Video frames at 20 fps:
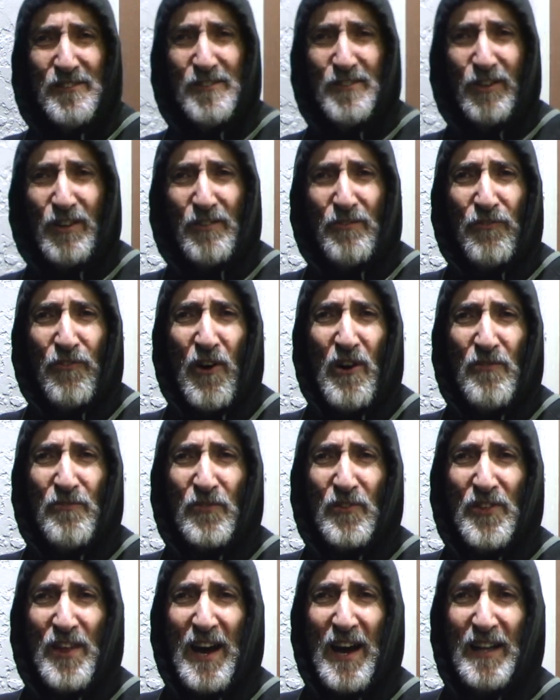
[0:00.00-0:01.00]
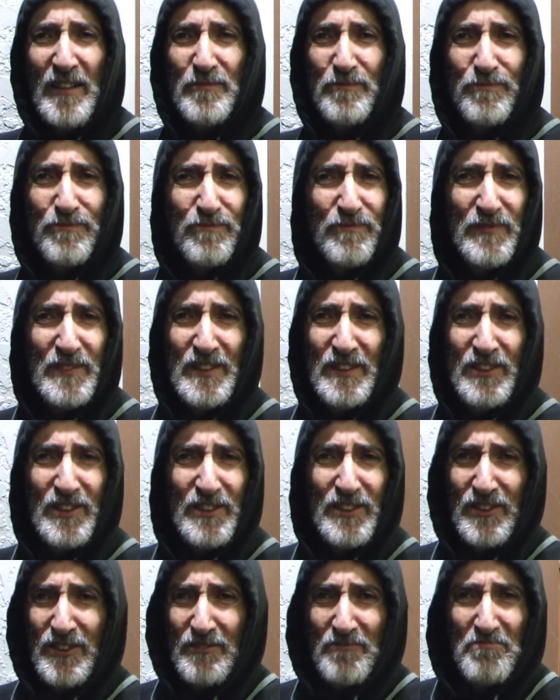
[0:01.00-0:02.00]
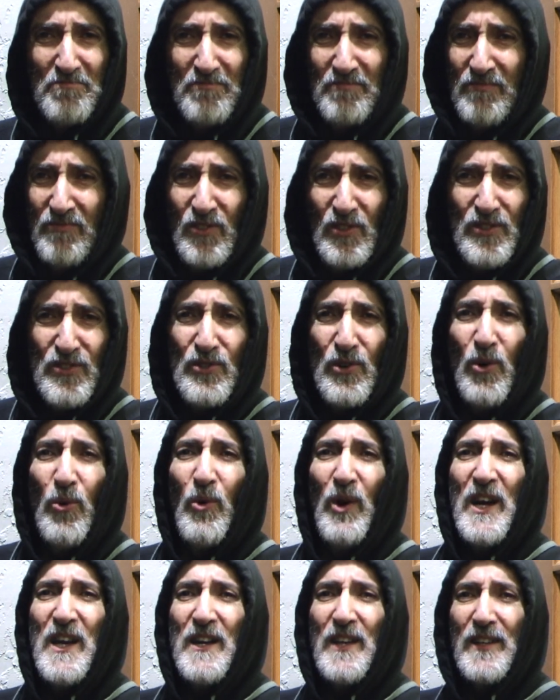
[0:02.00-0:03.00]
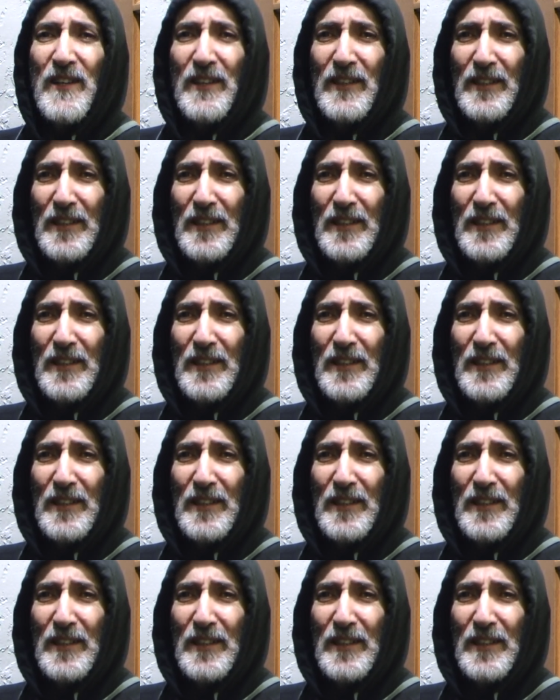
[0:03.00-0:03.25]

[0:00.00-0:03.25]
you can fall for that. It just, there's no way.